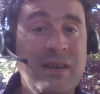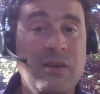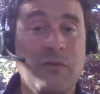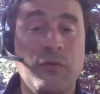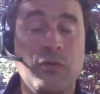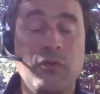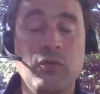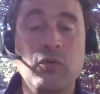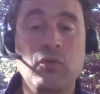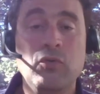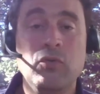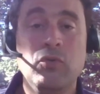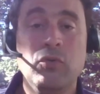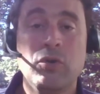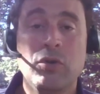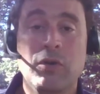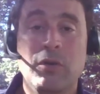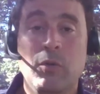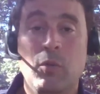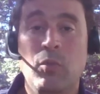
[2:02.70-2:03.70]
a few
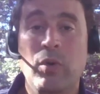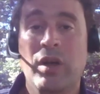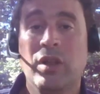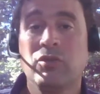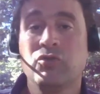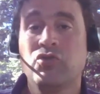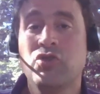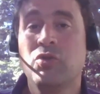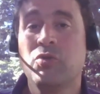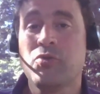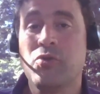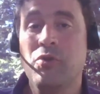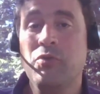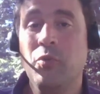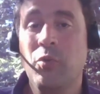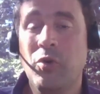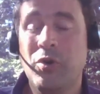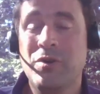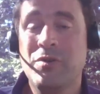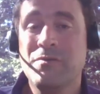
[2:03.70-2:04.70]
well chosen
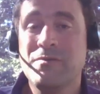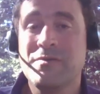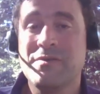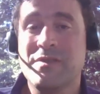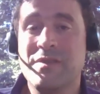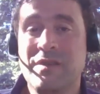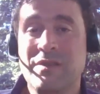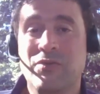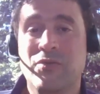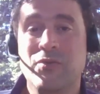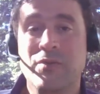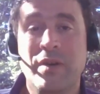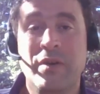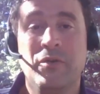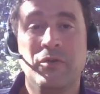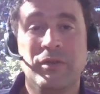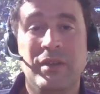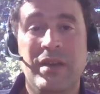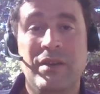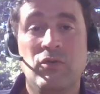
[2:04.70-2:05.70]
words into their
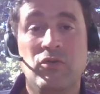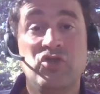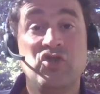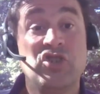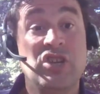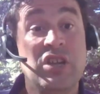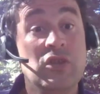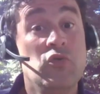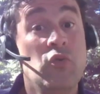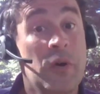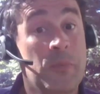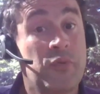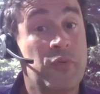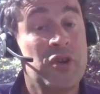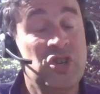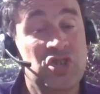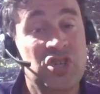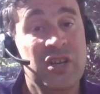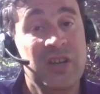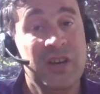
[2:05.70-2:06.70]
own language, they do
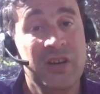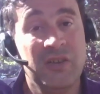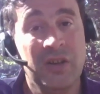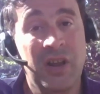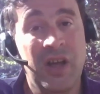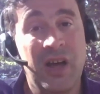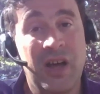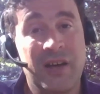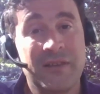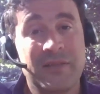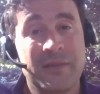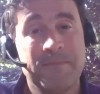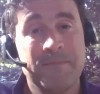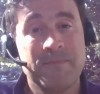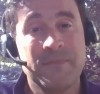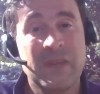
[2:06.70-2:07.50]
appreciate it a lot.